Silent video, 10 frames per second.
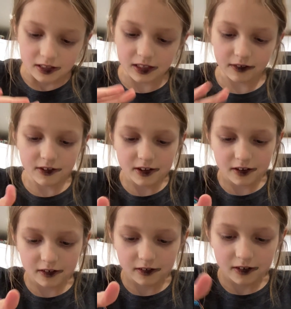There we
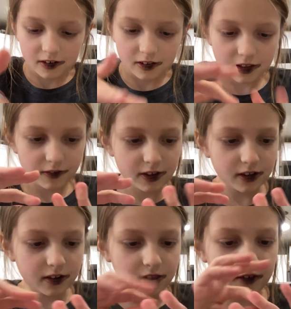go, there we
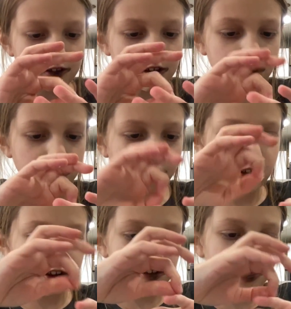go, there we go, there we
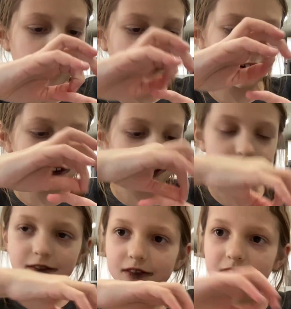good, there we good.
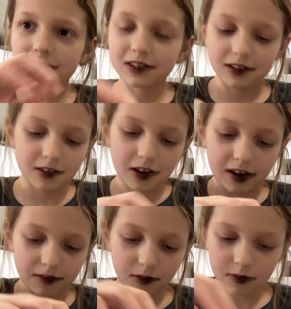
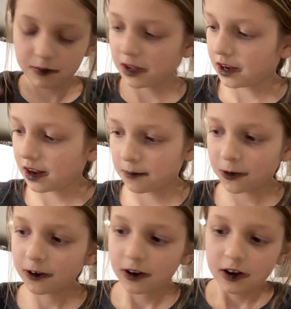I don't know what I'm saying
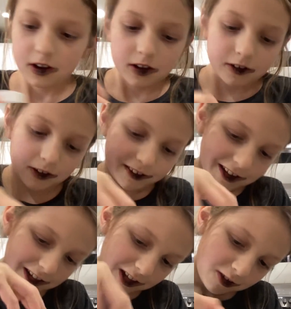anymore. So let's
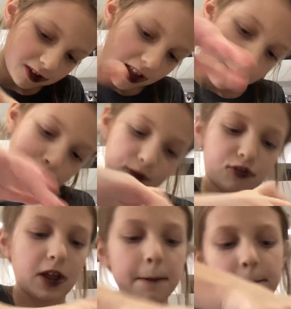close that butter
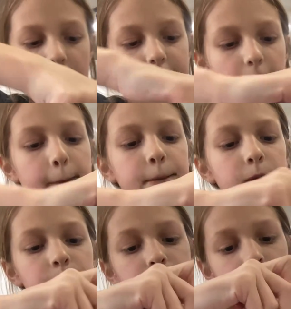slime back up.
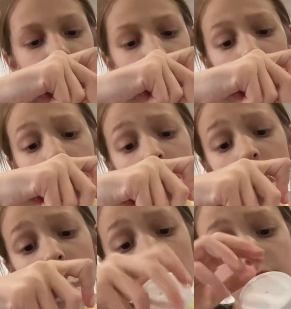
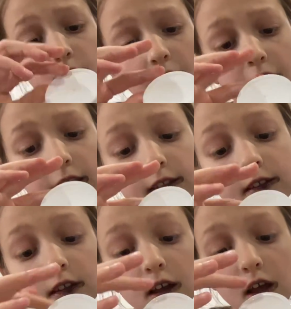Enter
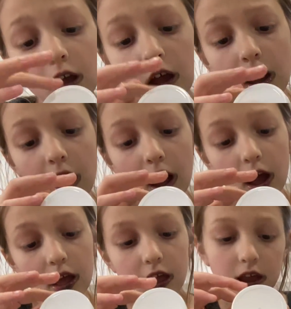guys.
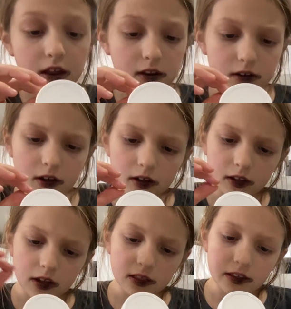And
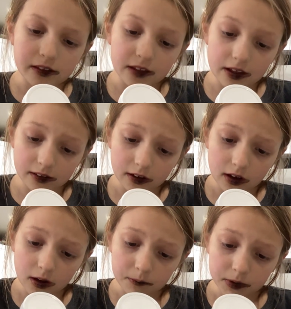again, this is a
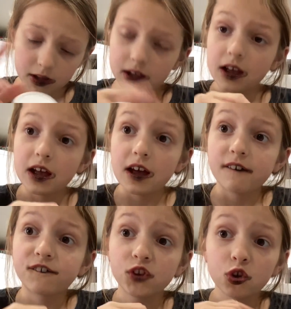company,
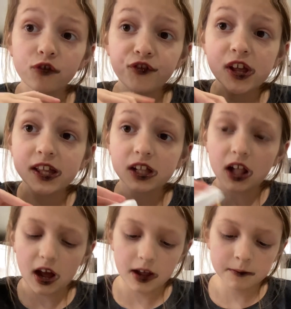Floofy
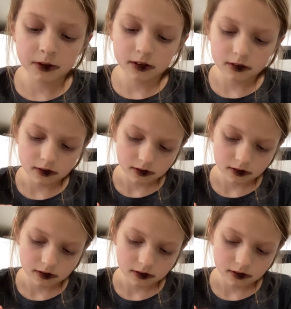Slimes.